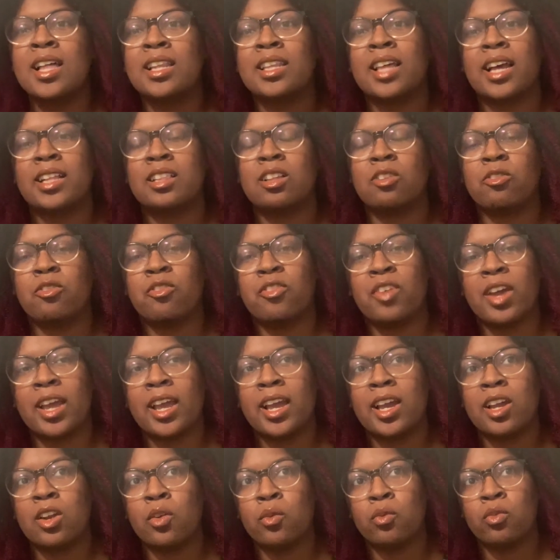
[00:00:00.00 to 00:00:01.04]
like the
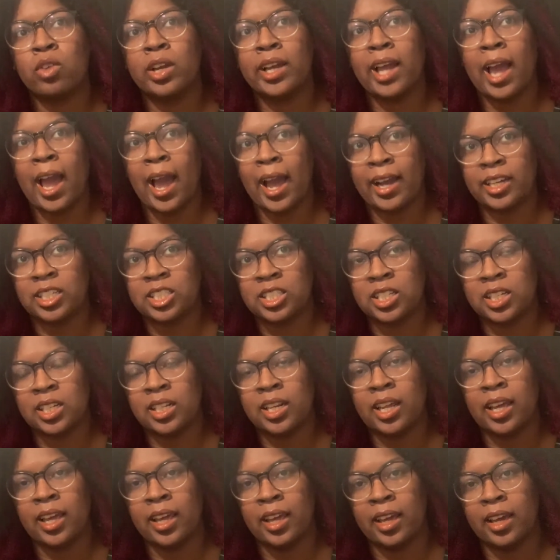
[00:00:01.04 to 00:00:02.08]
fan
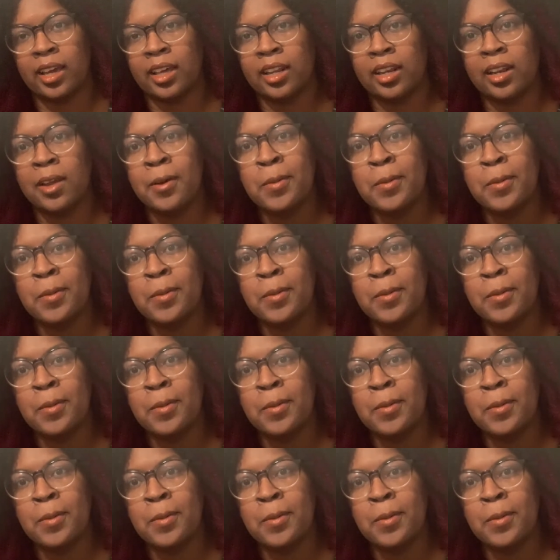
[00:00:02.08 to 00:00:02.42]
reaction and